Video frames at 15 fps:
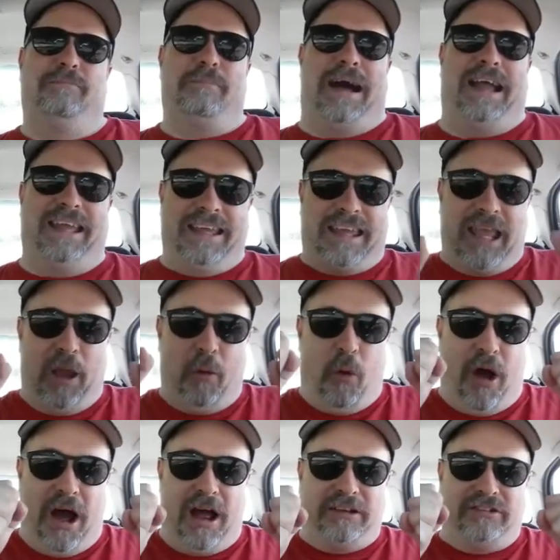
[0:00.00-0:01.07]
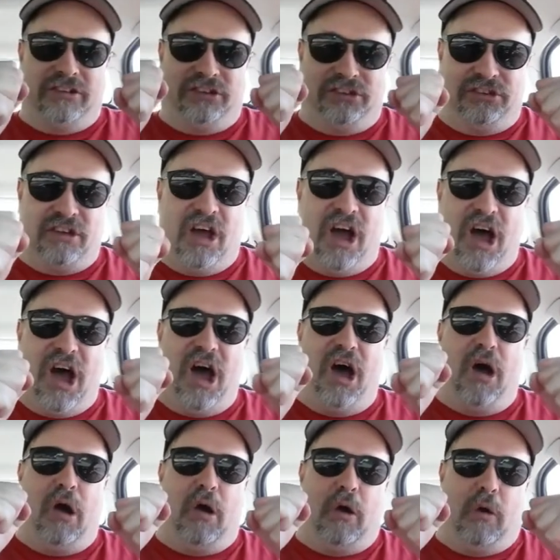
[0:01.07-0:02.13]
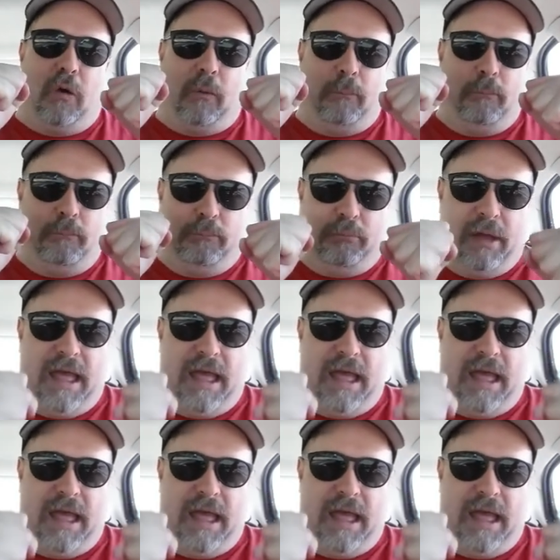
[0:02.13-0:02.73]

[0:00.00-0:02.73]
Mikey wants soap!